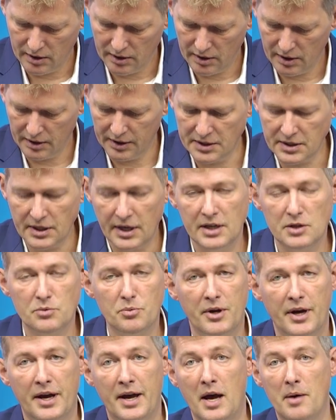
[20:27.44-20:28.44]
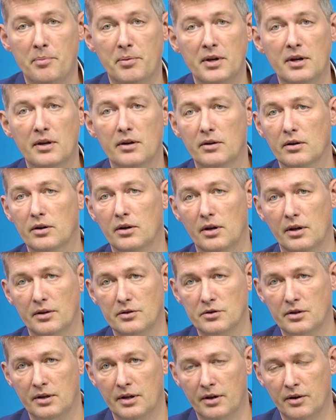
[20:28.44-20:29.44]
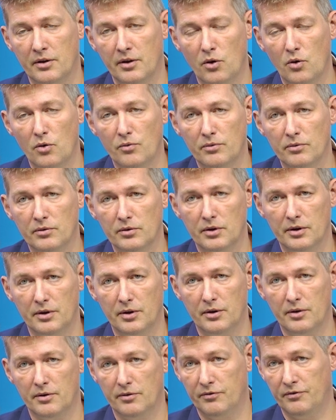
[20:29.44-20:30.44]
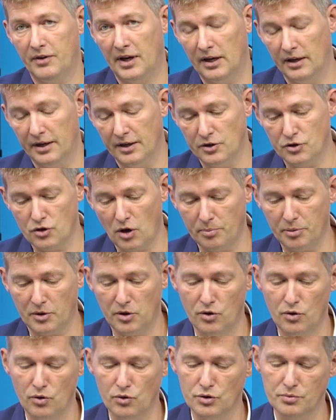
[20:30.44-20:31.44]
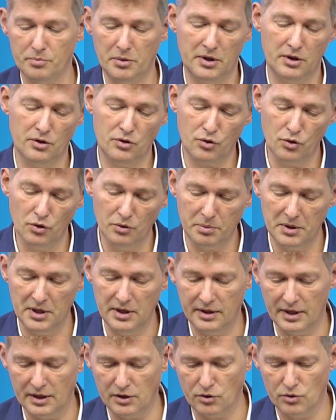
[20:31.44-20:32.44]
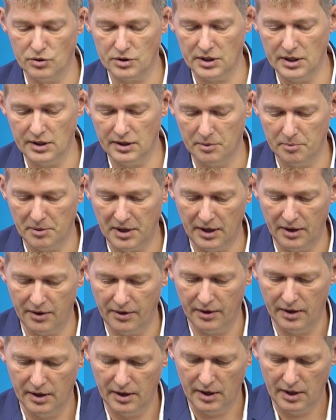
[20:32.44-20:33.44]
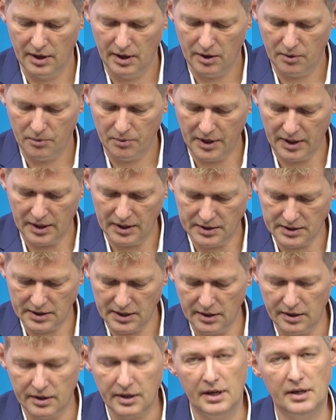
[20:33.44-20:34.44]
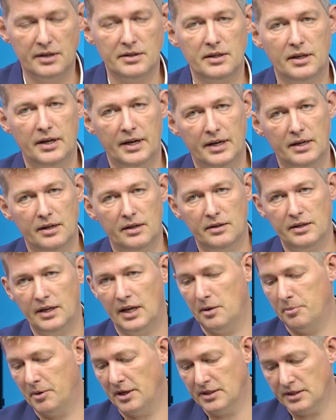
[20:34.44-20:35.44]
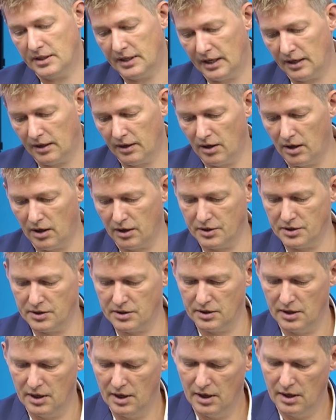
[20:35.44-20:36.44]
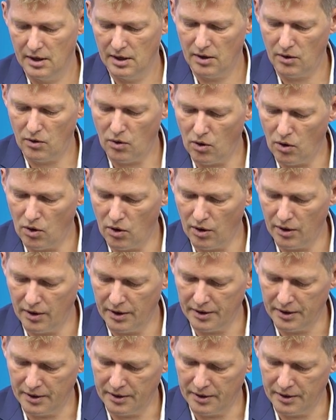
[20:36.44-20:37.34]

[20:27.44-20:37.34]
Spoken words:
in this case we are happy, there are no failing job queues, but it could be that you see them here. We can see things like database deadlocks or